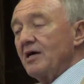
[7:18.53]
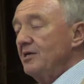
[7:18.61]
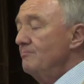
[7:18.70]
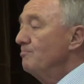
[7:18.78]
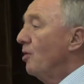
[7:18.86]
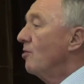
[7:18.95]
an
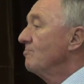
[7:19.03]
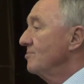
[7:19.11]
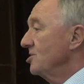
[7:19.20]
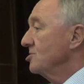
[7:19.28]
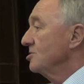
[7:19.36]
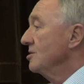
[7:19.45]

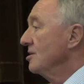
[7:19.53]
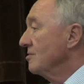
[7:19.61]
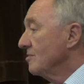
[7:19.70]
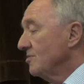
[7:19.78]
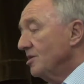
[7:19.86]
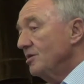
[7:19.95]
impoverished
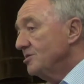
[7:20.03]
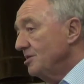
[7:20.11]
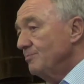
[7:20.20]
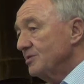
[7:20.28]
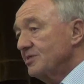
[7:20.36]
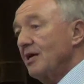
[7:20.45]

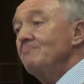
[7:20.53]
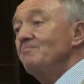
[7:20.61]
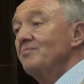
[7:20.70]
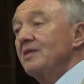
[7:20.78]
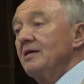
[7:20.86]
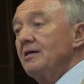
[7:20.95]
30%.